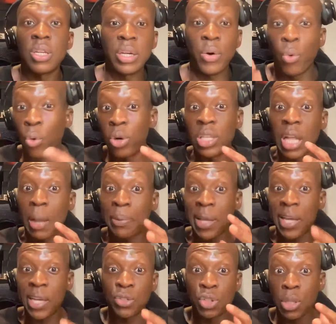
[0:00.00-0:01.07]
all of their
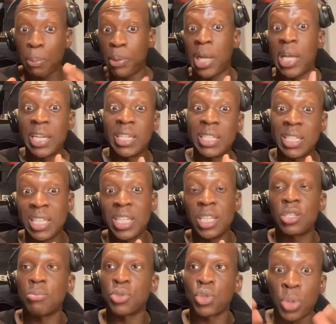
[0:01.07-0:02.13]
players used to play in
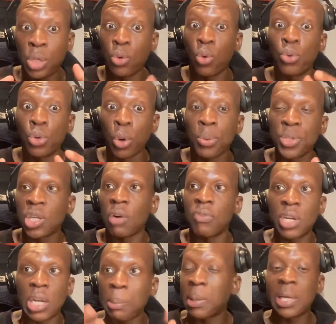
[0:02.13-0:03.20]
Egypt, so they all know each
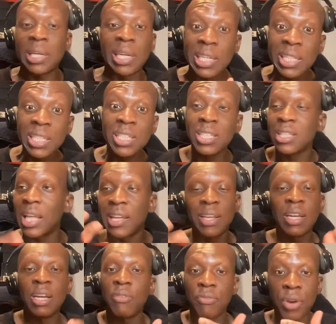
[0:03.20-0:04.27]
other. They play the league. They
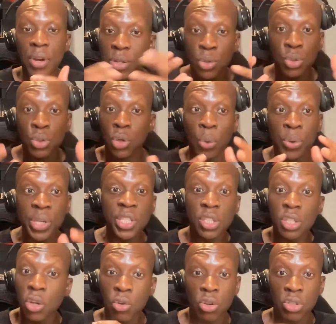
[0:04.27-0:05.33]
very good
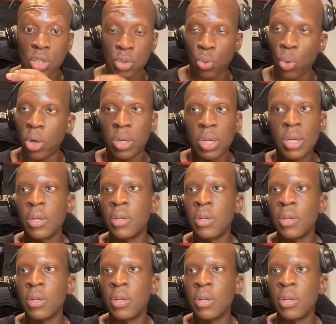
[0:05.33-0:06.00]
cohesion across the squad.